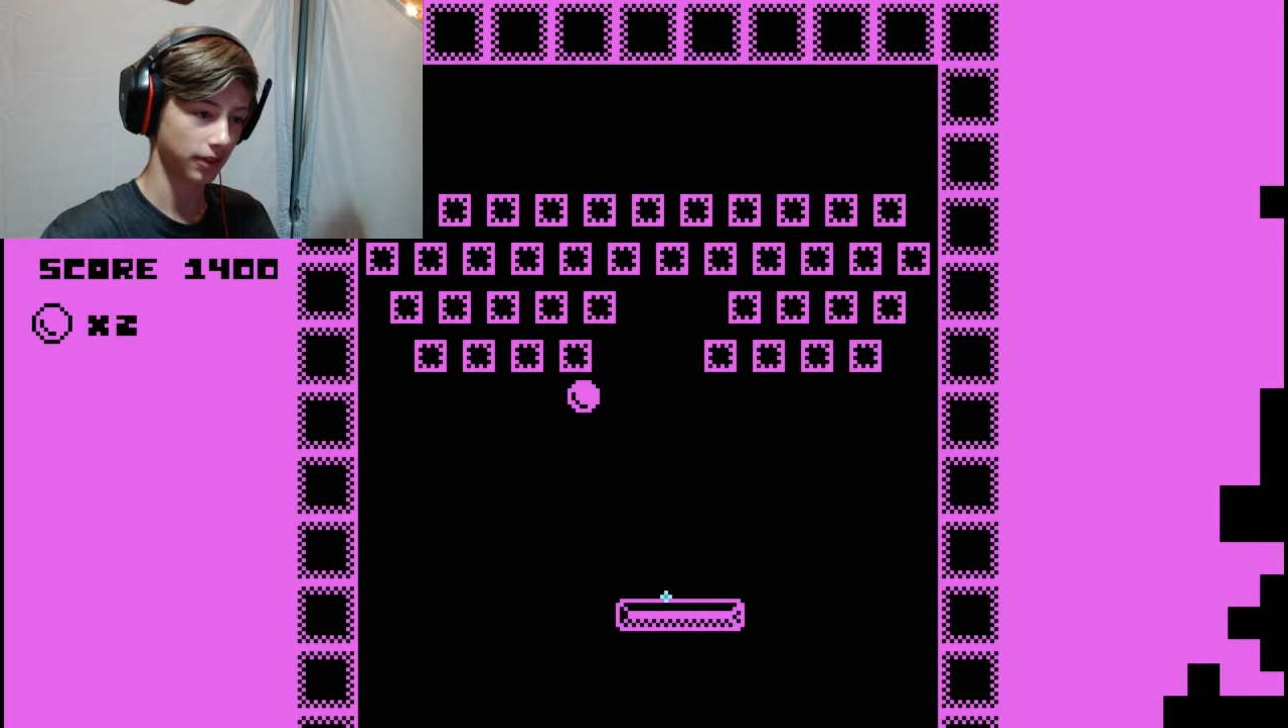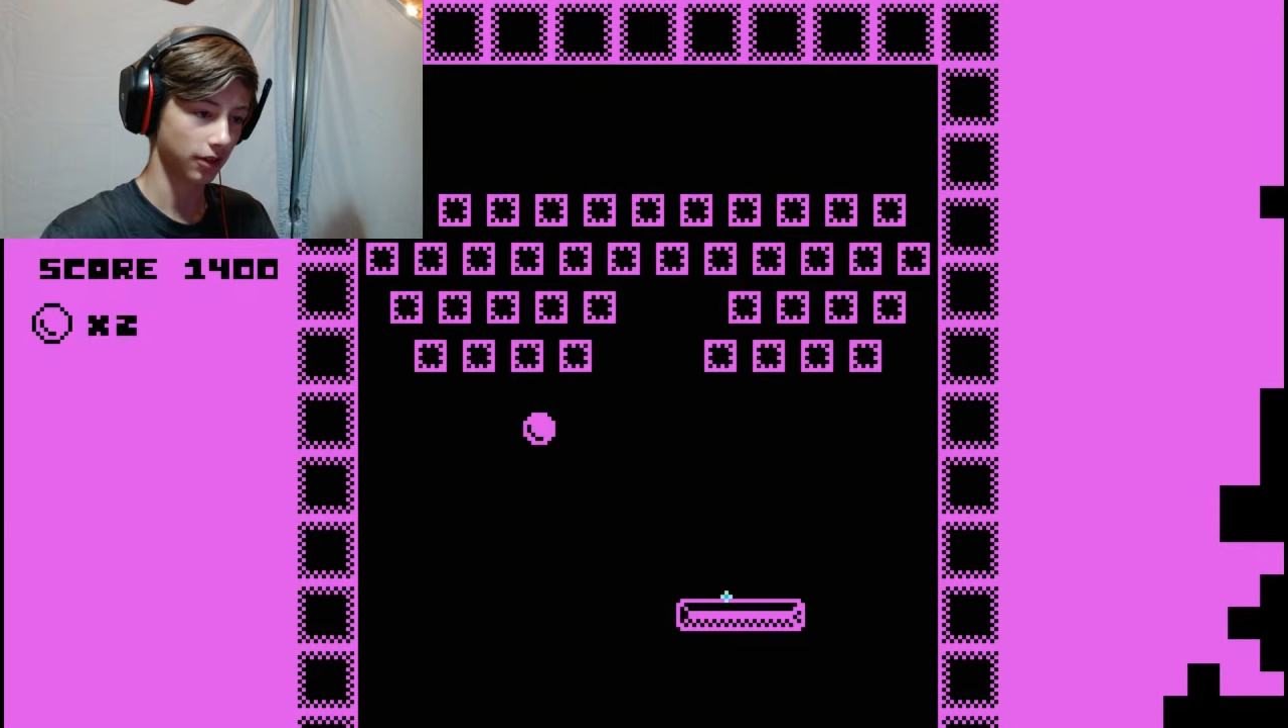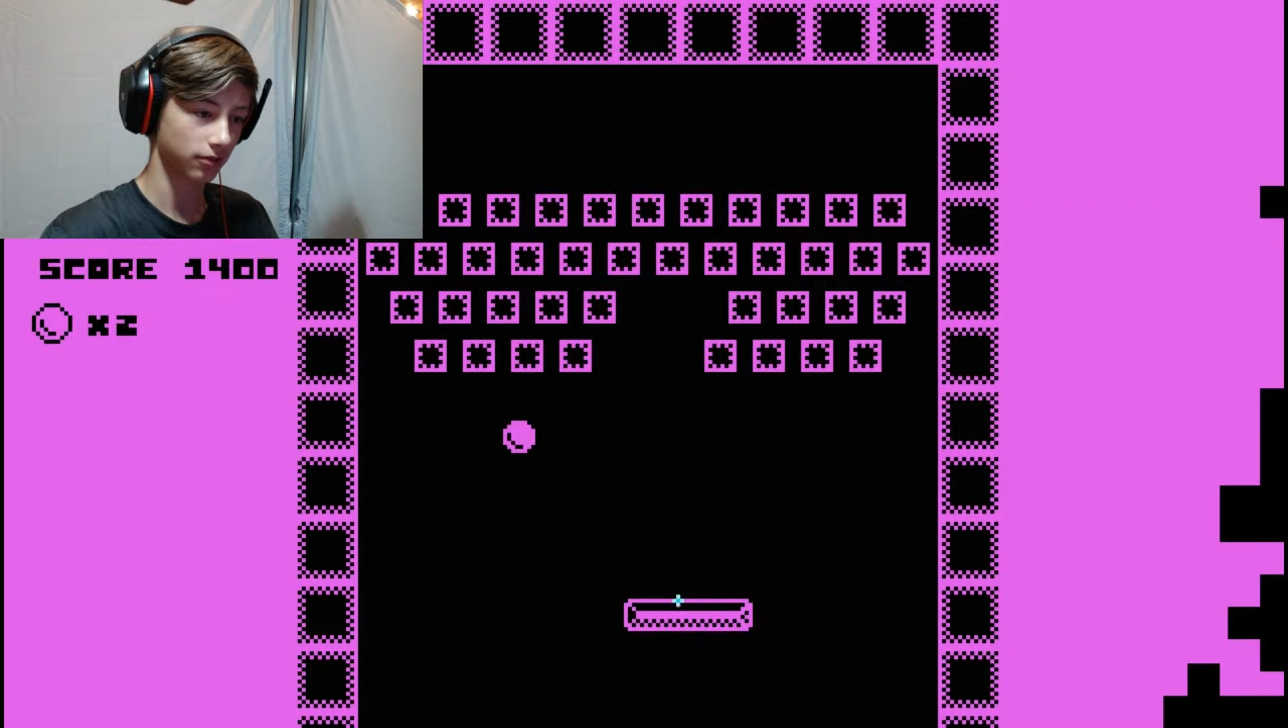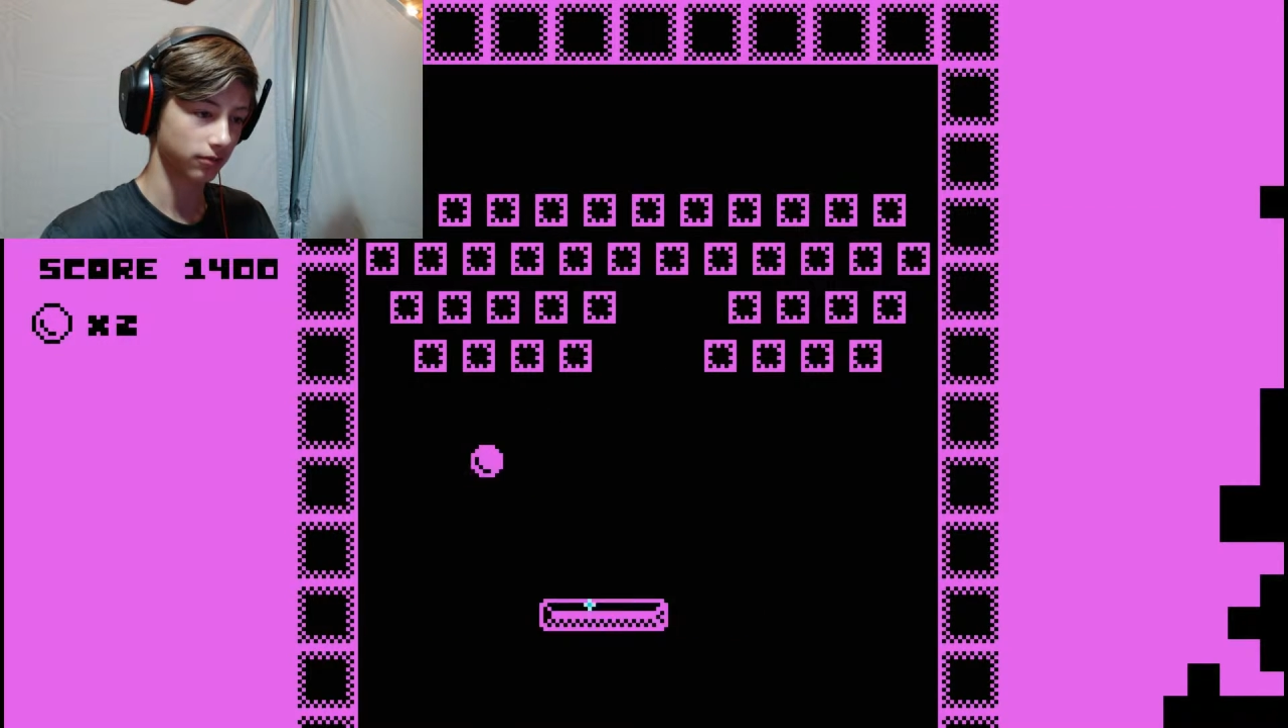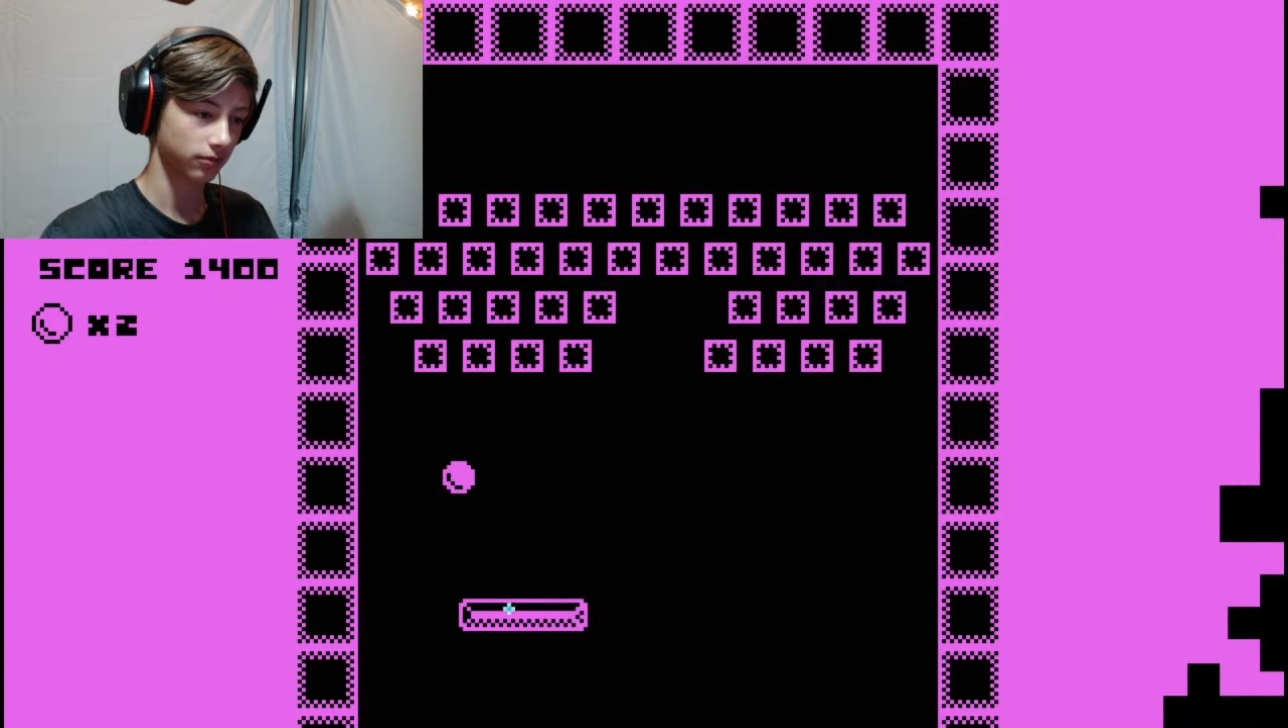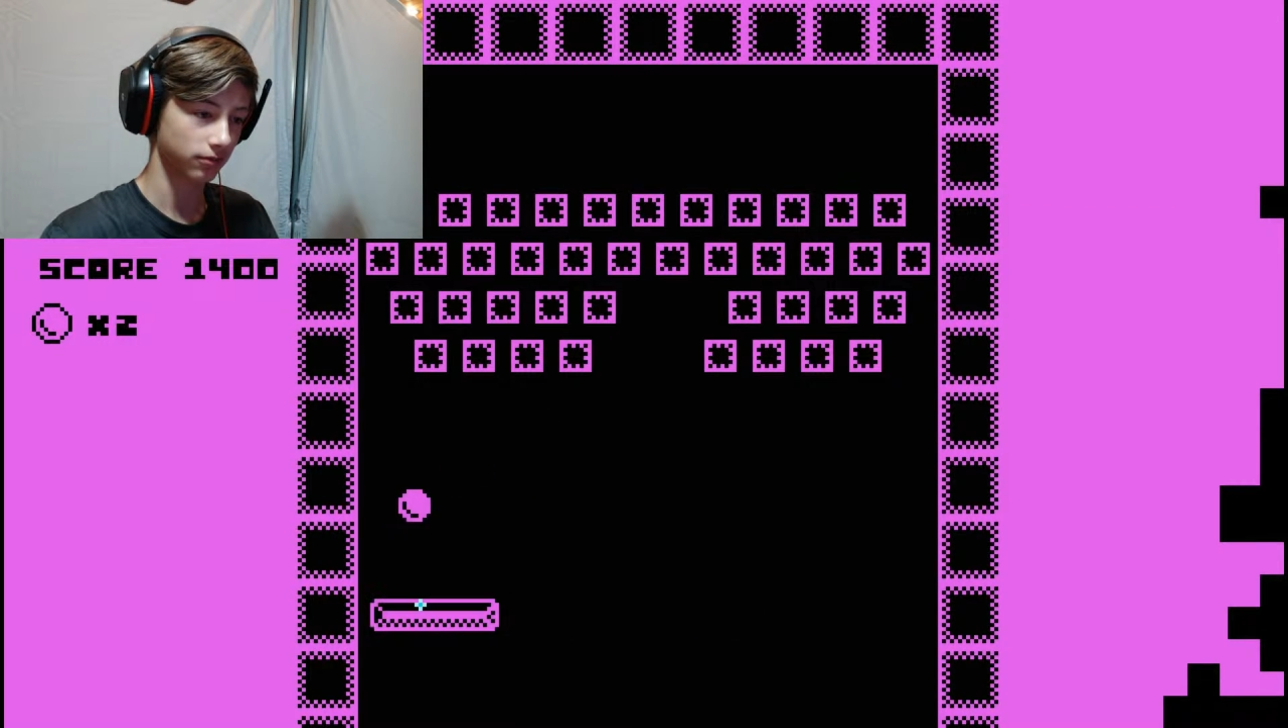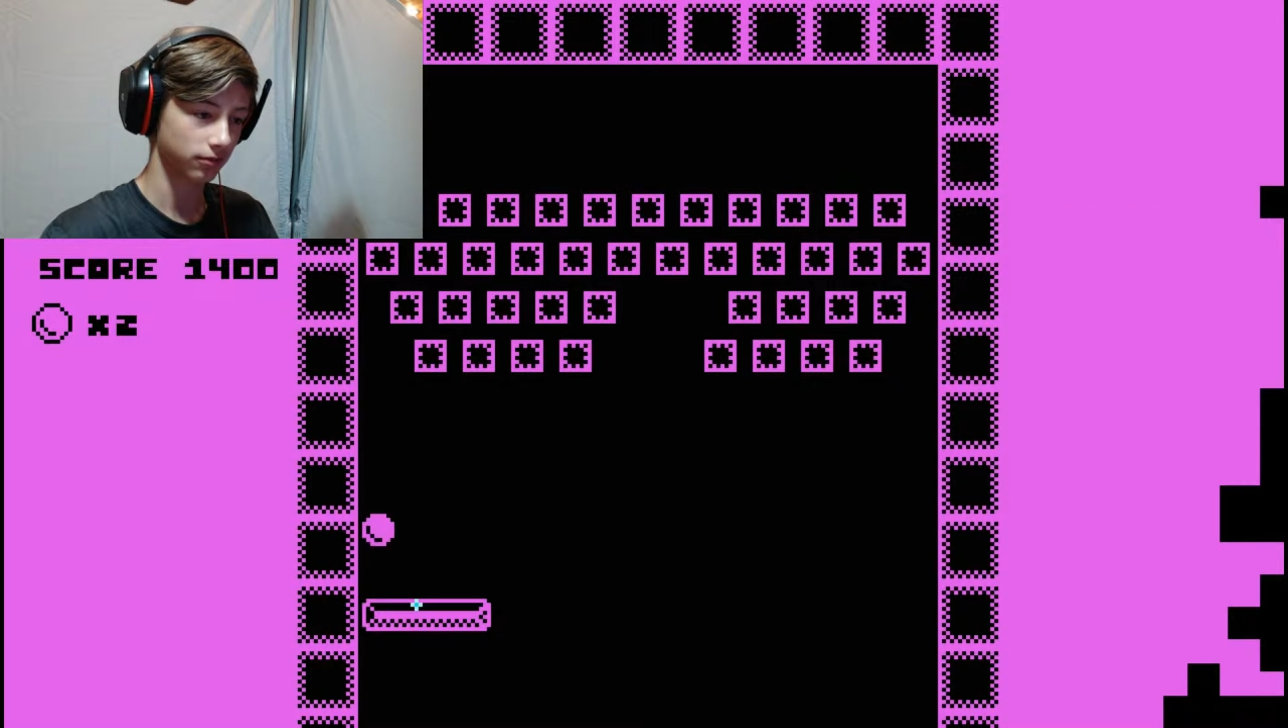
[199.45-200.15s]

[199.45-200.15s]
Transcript: No.